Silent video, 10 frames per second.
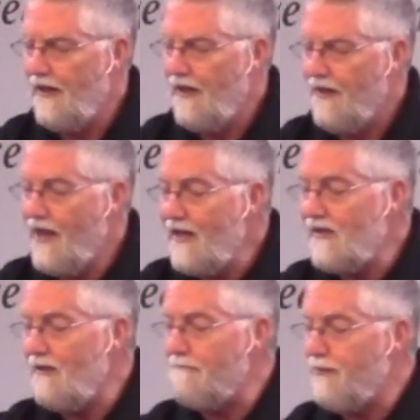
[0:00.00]
That's
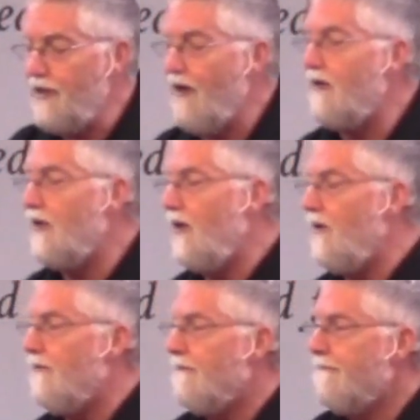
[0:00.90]
something pretty hard to
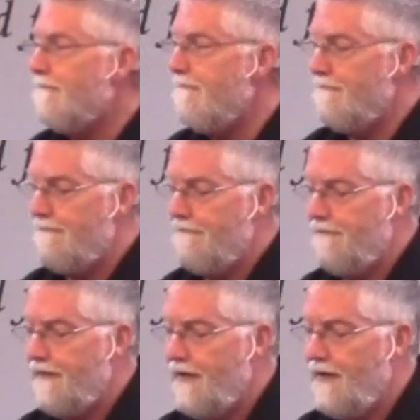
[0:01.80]
do.
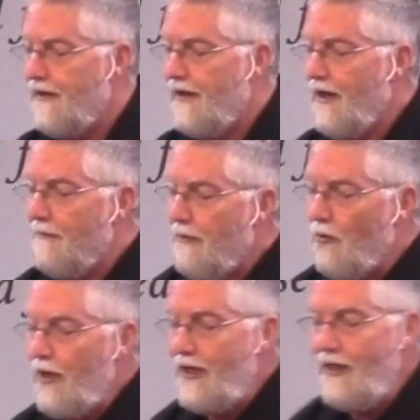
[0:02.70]
But
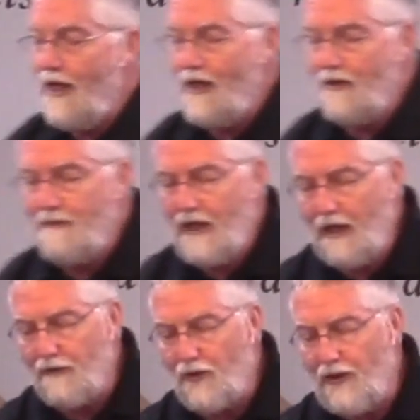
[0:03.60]
we need to be
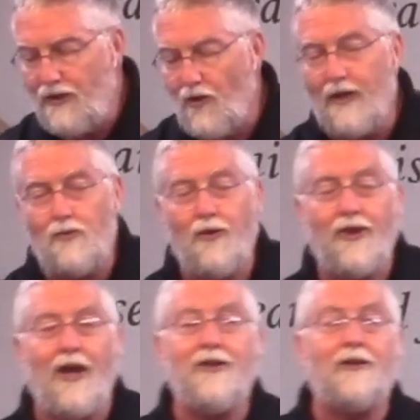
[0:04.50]
able to rejoice
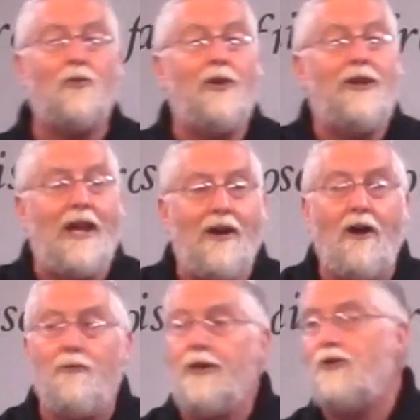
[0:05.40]
with others when they
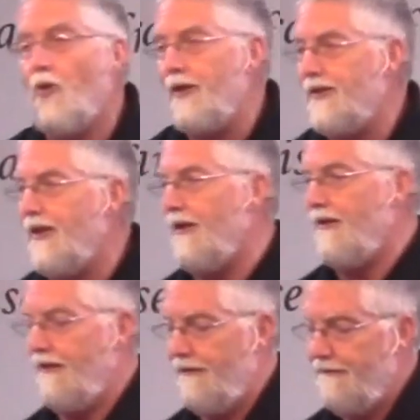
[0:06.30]
are
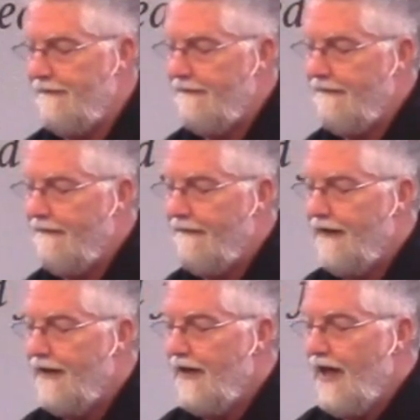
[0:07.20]
rejoicing.
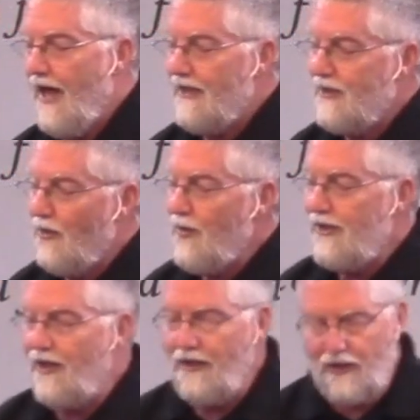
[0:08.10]
And so we
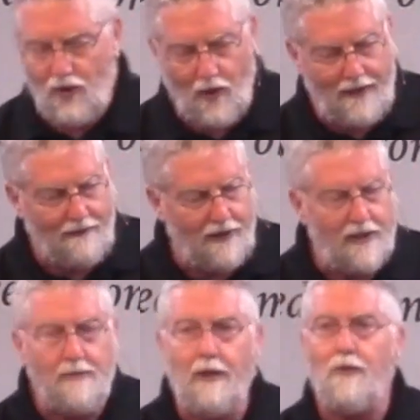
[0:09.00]
see the joy of
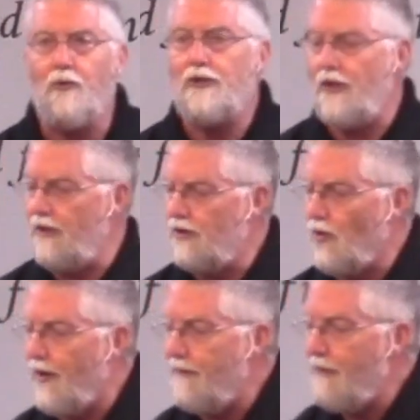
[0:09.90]
Elizabeth, we see the
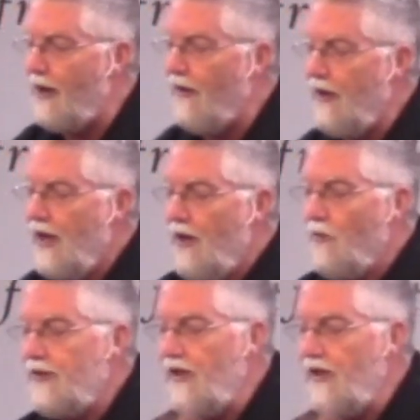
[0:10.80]
joy of Mary, we see